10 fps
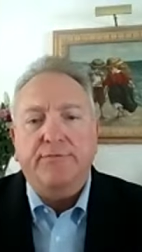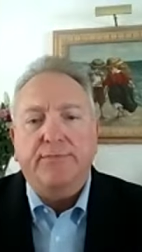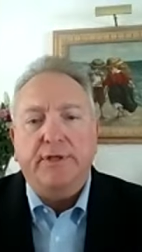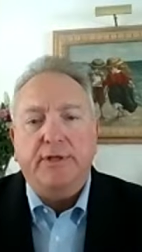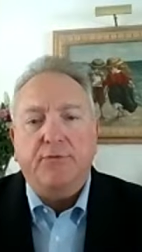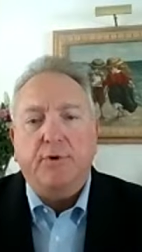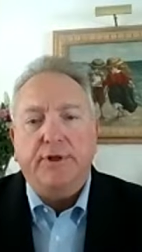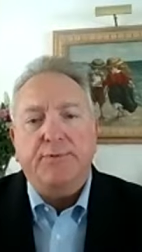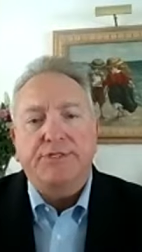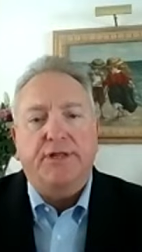
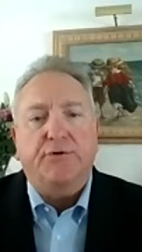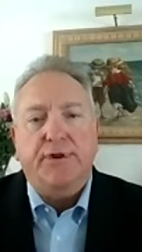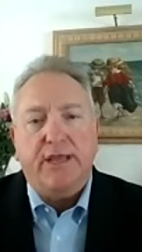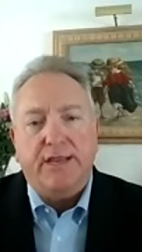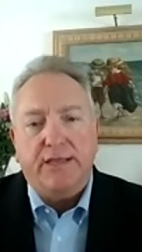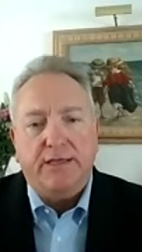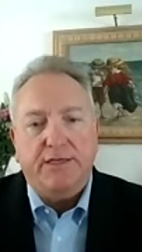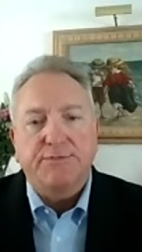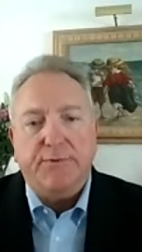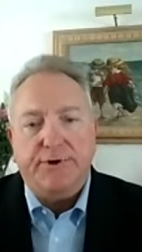100% organic
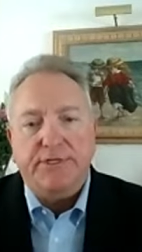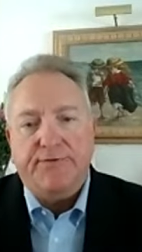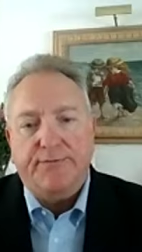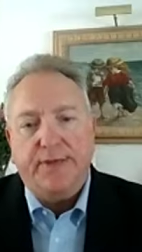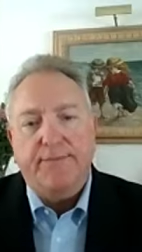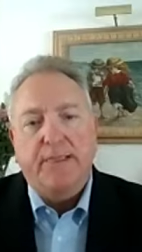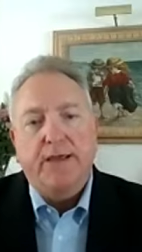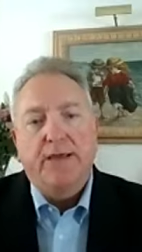experience for me.